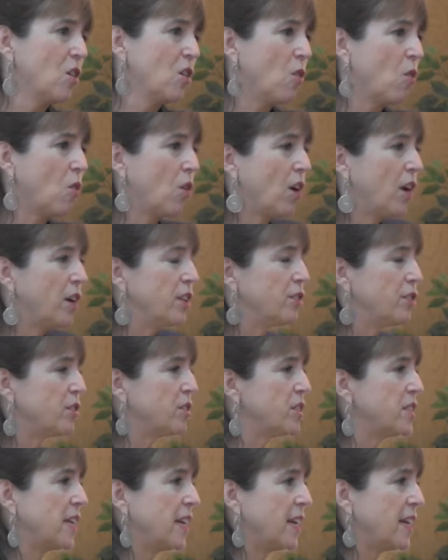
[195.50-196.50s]
or
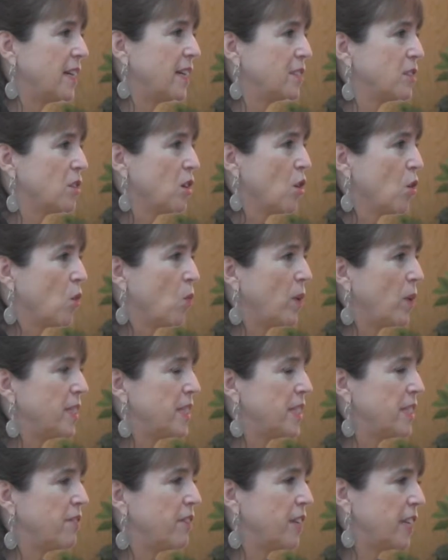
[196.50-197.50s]
understand
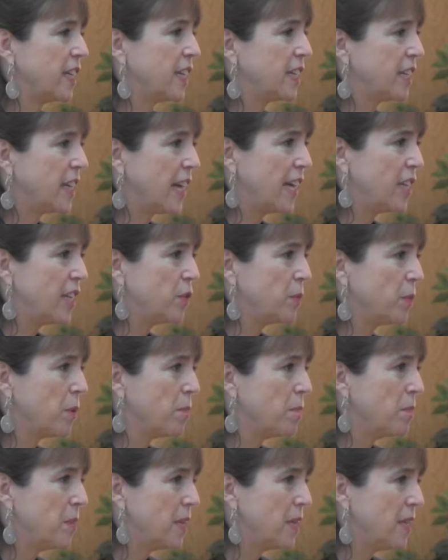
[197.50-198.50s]
what civic
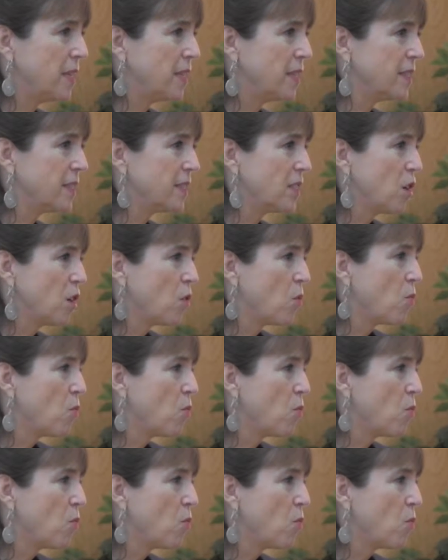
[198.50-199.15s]
engagement means